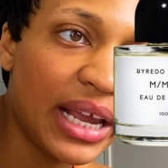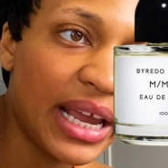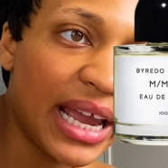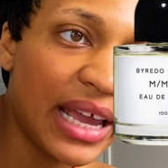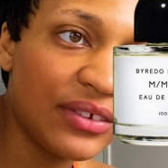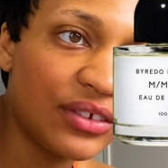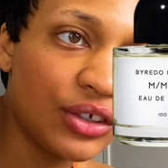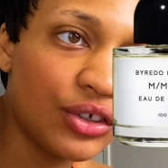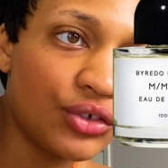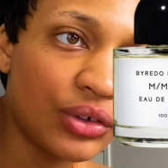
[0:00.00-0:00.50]

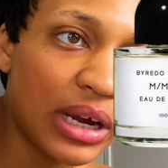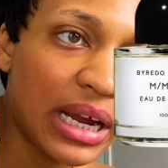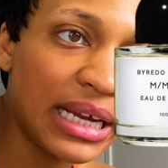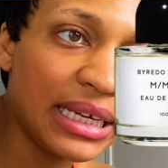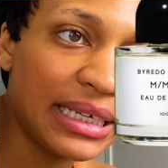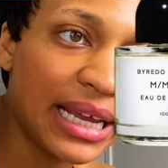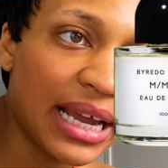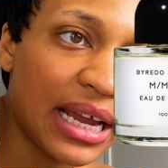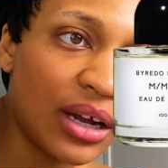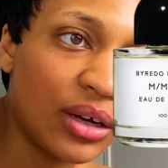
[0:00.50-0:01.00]
As it dry
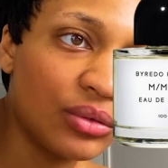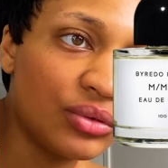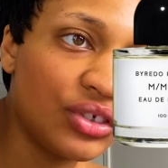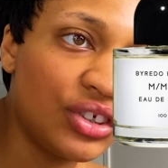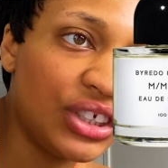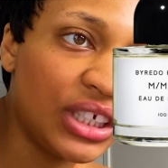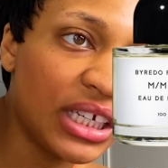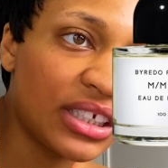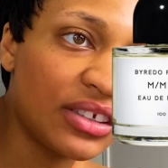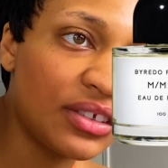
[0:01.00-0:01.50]
downs,
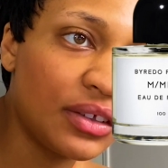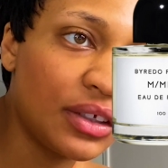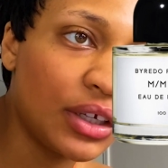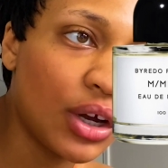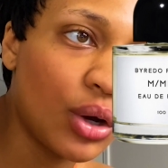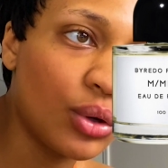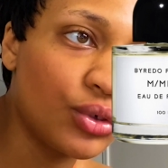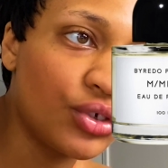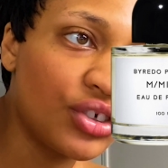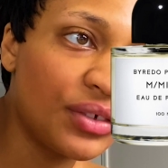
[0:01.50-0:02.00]
yes, the
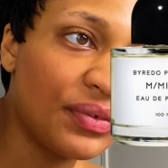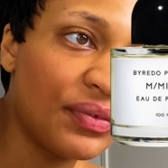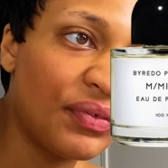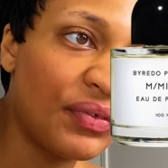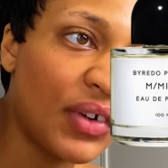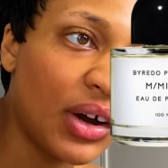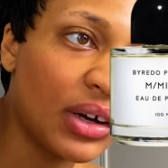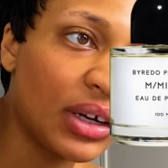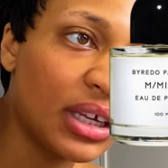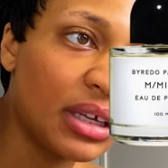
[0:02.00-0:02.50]
ocean
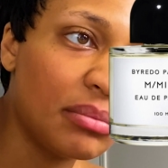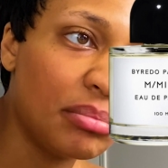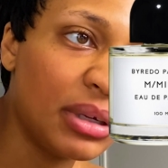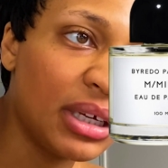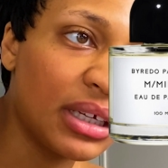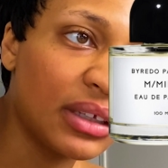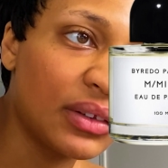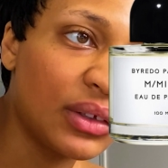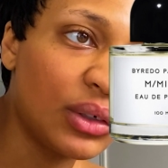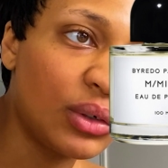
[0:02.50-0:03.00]
funk can be
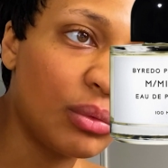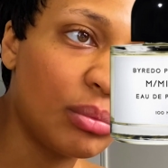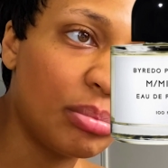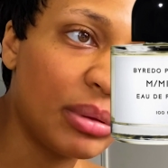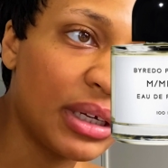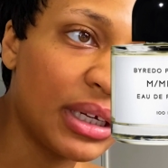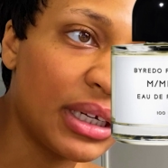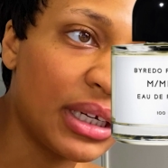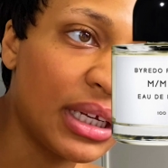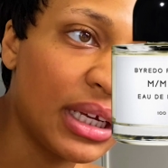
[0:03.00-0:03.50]
a little
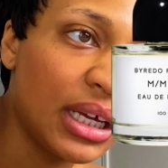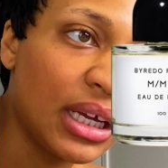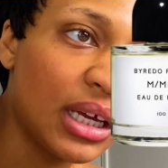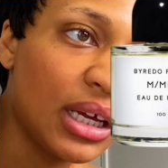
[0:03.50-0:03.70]
bit,